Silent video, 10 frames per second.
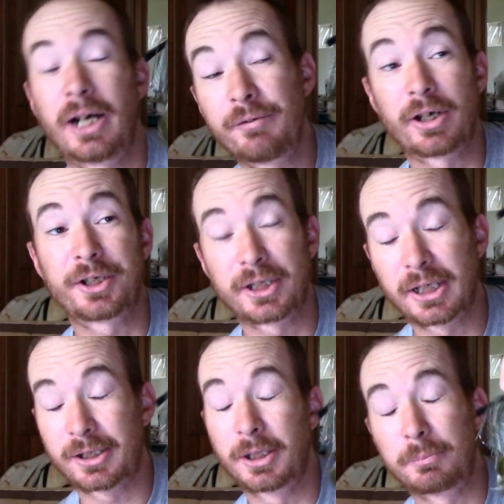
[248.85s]
I've actually
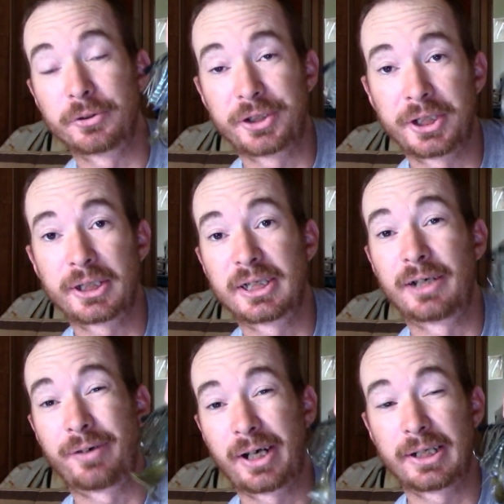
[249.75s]
got a couple of jigs that
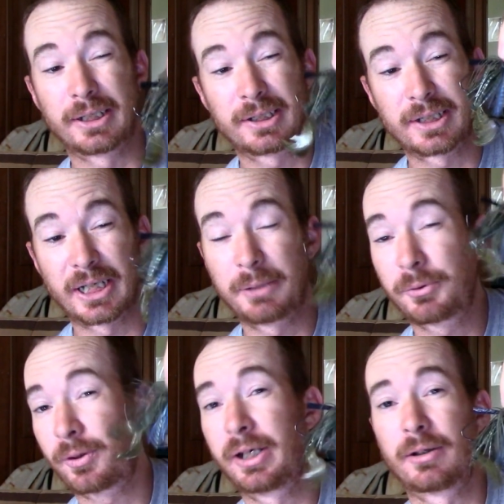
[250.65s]
have had the same
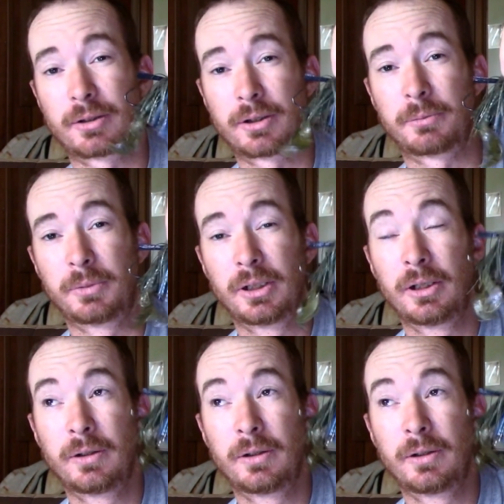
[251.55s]
trailer on them